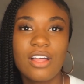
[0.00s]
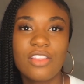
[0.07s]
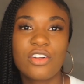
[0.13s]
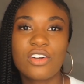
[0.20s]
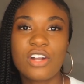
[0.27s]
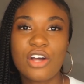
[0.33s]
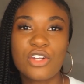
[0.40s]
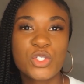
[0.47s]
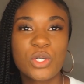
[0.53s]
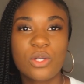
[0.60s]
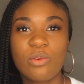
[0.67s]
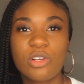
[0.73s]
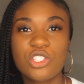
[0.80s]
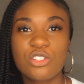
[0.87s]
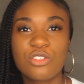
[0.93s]
They're not doing
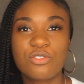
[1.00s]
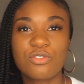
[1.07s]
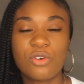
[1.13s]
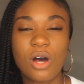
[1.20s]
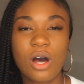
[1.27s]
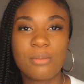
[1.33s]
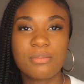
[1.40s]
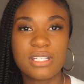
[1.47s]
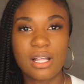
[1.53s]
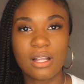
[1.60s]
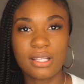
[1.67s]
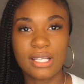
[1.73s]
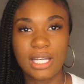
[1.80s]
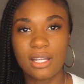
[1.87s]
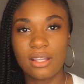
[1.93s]
what you've
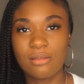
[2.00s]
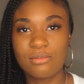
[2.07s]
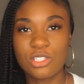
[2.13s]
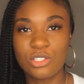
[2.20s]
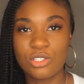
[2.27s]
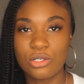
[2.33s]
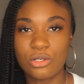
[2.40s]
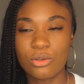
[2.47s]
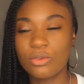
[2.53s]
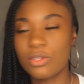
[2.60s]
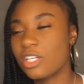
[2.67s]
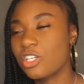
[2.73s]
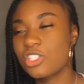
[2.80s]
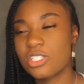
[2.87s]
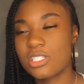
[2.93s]
delegated them to do.
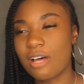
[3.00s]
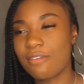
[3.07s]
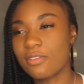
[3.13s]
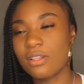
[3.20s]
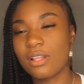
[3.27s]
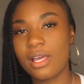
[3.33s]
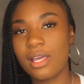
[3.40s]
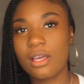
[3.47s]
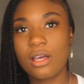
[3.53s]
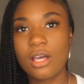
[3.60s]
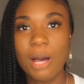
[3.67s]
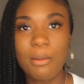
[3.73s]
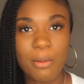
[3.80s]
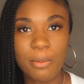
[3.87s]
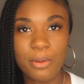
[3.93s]
Then you just have to like
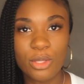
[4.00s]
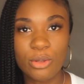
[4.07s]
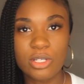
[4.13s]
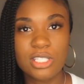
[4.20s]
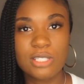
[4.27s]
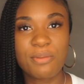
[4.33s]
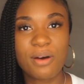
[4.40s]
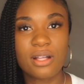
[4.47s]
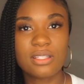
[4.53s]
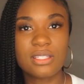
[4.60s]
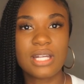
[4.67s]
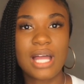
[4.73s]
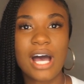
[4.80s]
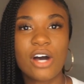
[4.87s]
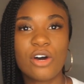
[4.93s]
come up with a response
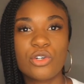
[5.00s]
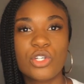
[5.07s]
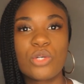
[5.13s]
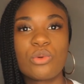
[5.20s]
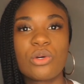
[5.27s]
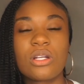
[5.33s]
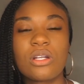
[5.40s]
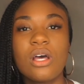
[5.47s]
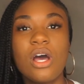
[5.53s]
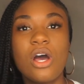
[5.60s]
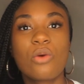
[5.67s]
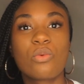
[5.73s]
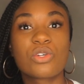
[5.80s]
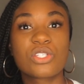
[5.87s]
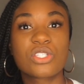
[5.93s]
and how you would
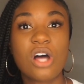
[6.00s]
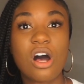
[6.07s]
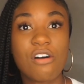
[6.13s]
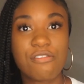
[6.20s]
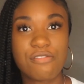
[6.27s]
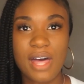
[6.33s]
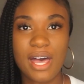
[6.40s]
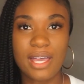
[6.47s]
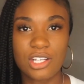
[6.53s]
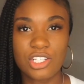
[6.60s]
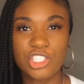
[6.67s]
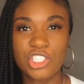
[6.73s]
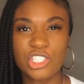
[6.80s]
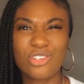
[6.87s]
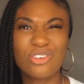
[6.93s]
resolve that
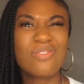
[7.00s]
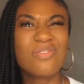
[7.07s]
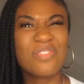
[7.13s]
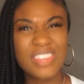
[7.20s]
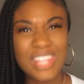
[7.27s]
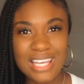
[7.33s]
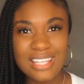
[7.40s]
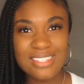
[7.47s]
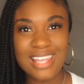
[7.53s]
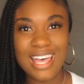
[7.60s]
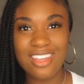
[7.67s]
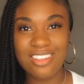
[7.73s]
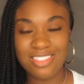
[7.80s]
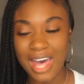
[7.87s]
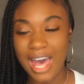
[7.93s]
issue. Things
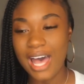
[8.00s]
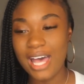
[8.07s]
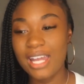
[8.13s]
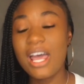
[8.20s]
like that.